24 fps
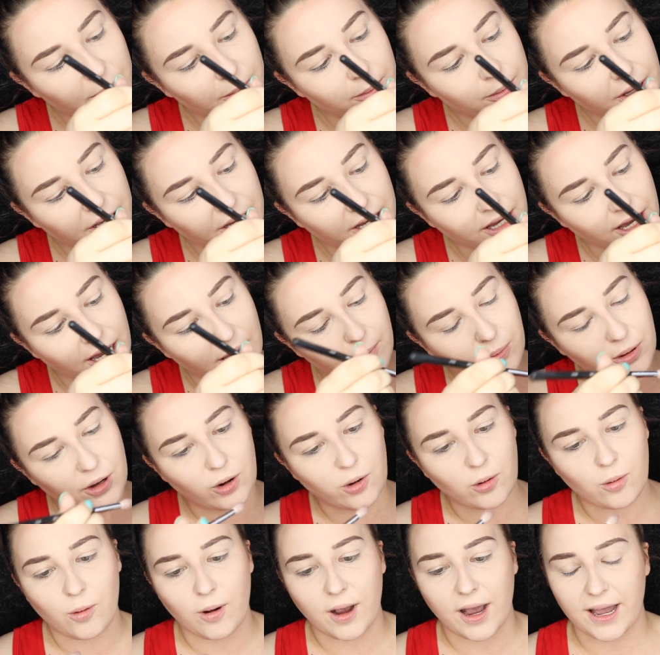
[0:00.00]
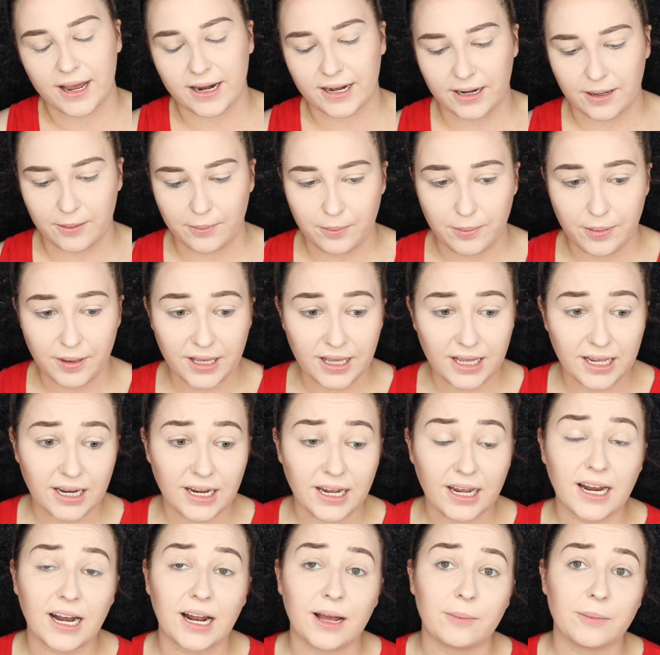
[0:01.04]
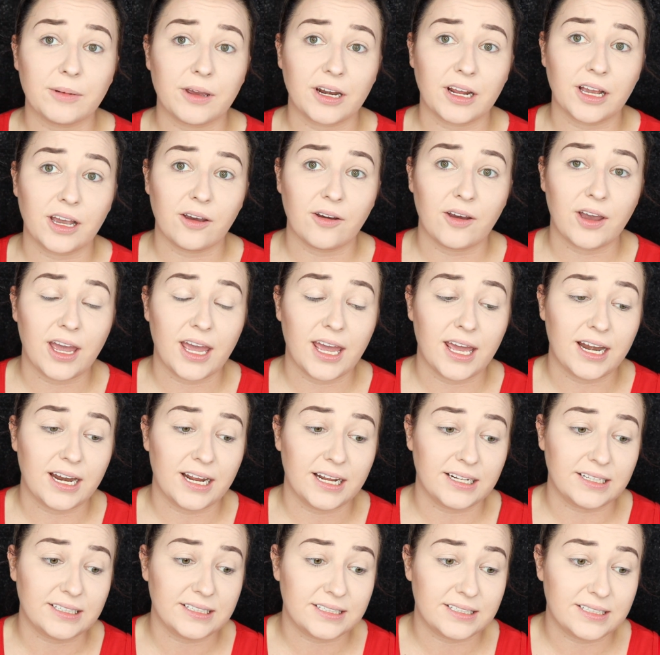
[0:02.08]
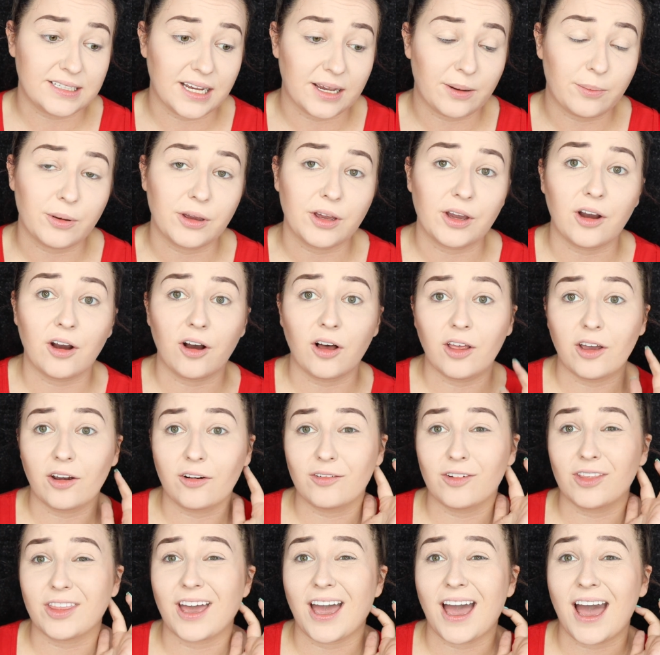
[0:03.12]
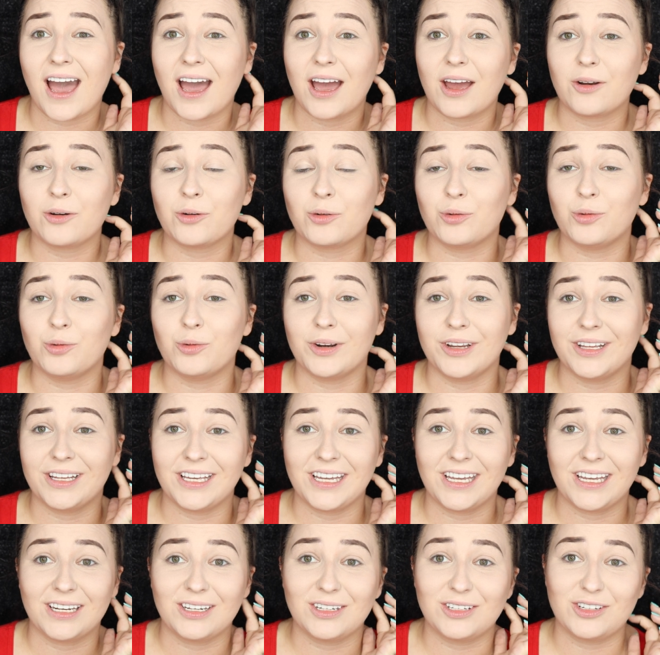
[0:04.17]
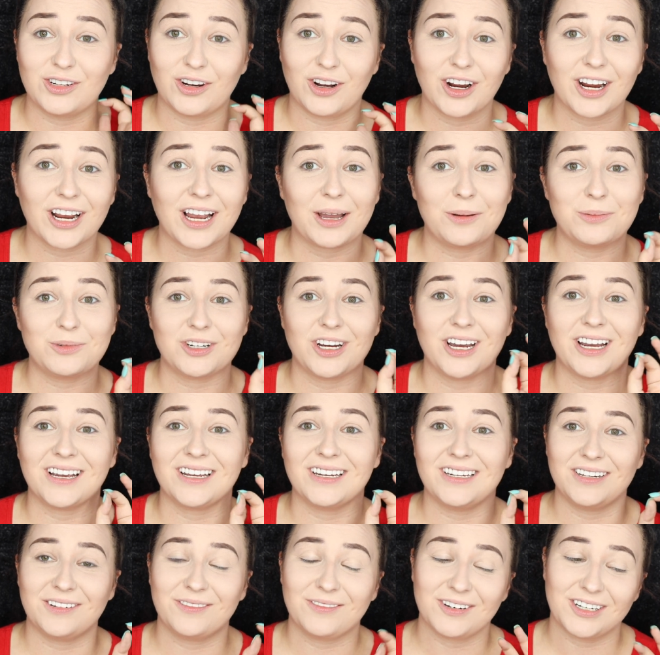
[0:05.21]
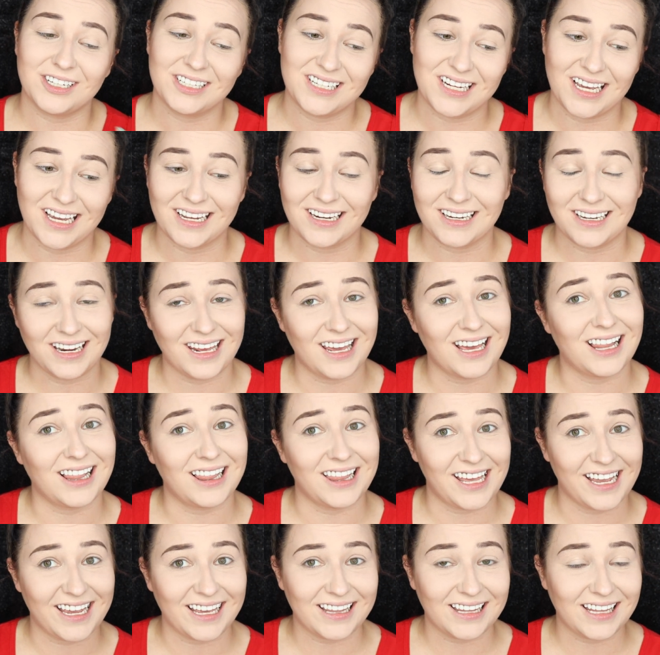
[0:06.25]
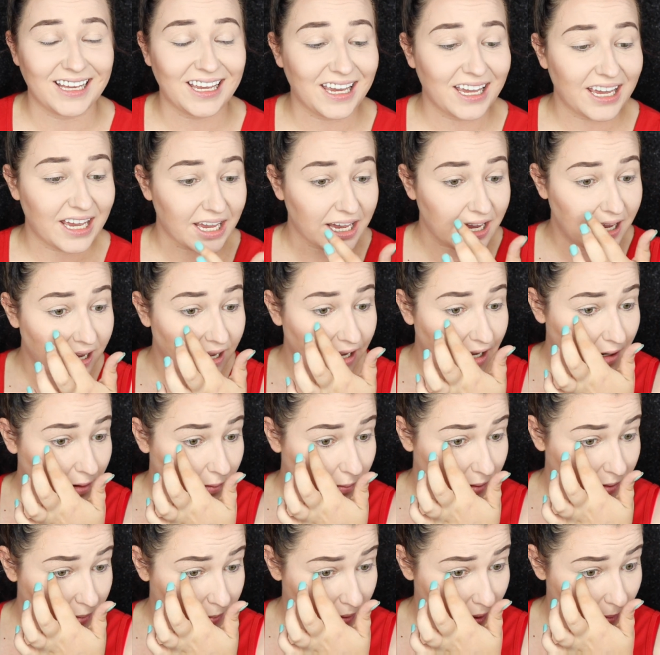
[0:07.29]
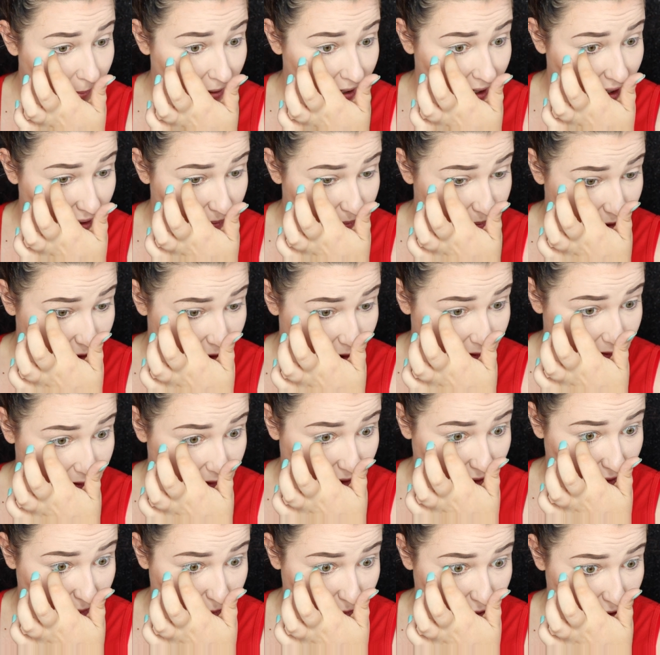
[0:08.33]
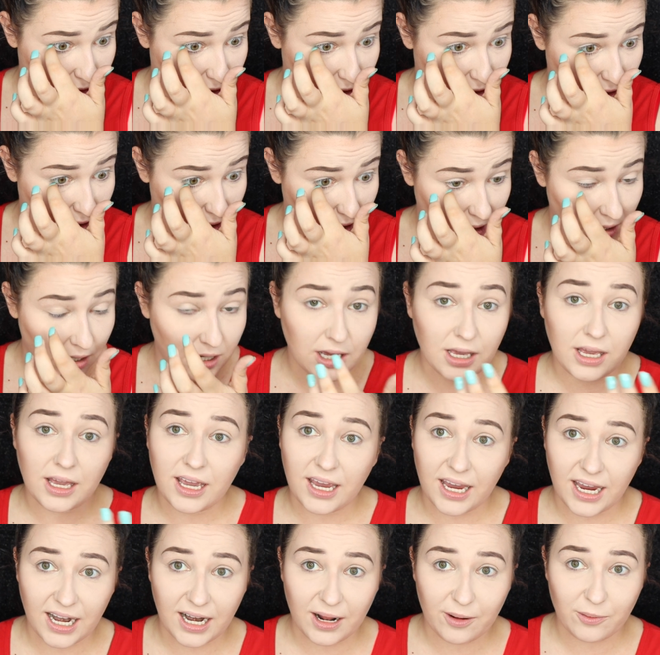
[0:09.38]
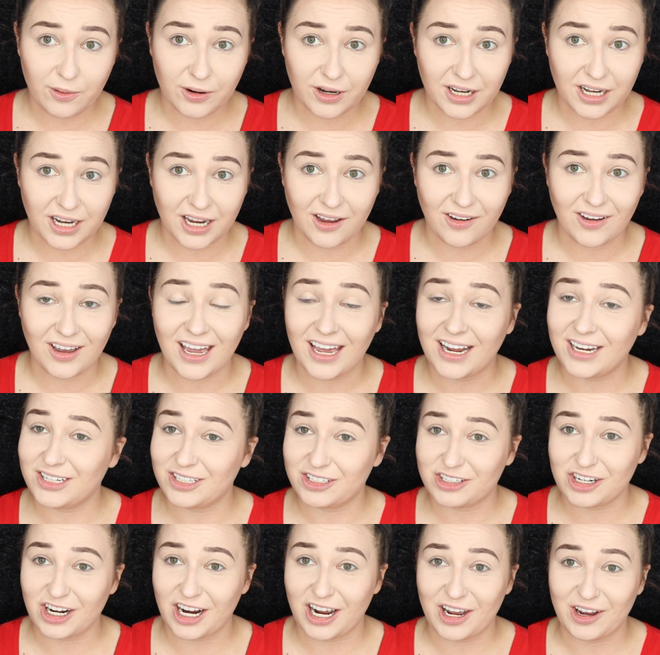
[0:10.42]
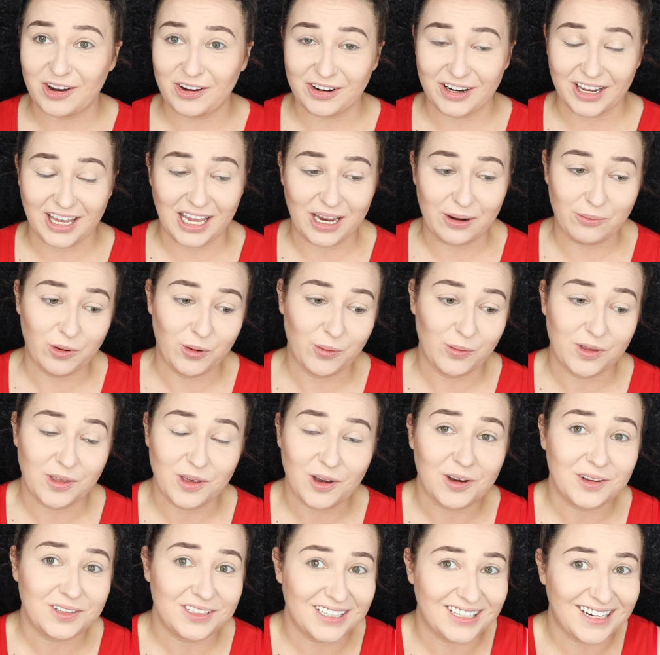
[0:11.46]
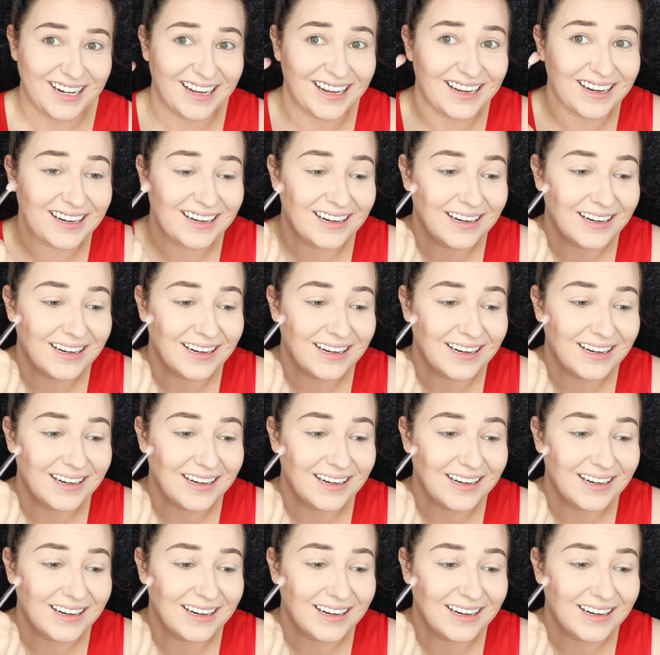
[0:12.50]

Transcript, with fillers: pick up quite a bit, and I'm gonna go ahead and stamp it all over the eye really dark. I'm trying a different technique lately with my makeup off camera, and I wanted to go ahead and try it on camera with y'all today.